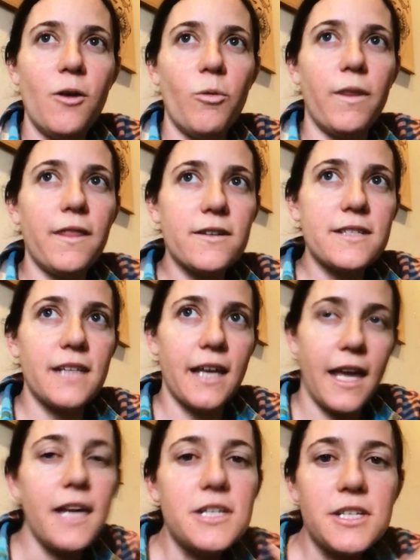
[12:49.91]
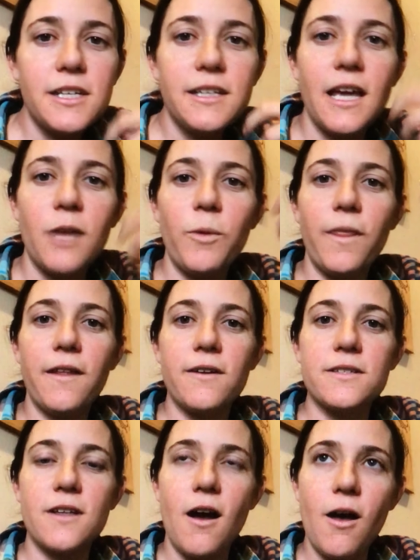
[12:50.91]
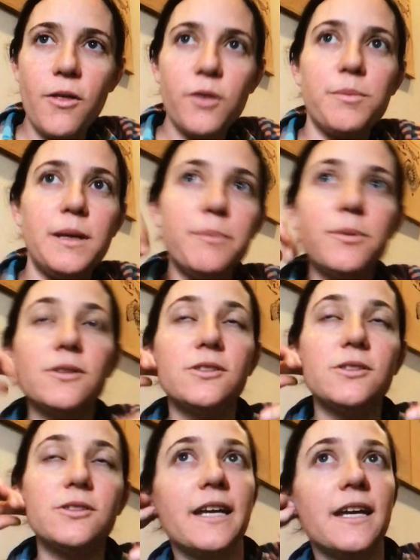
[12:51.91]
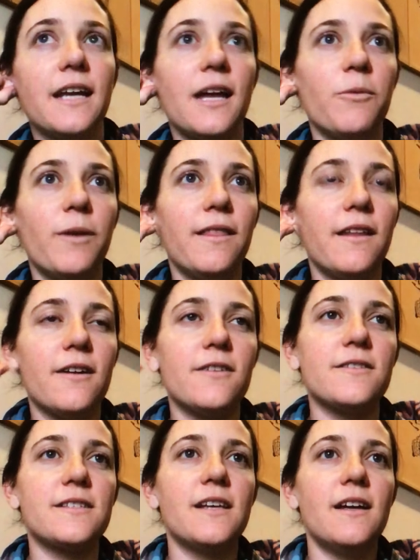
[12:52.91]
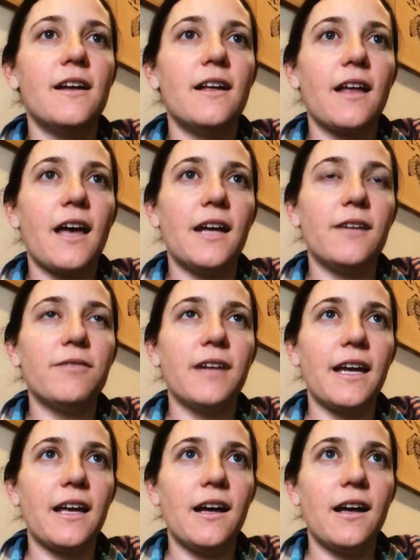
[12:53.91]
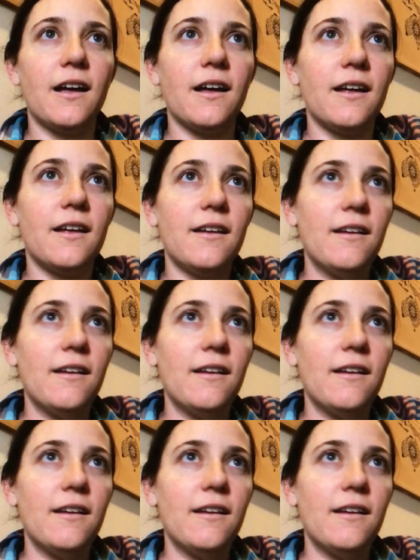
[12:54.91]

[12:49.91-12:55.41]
when there's an occasion when there's other people doing it and when there's kind of like a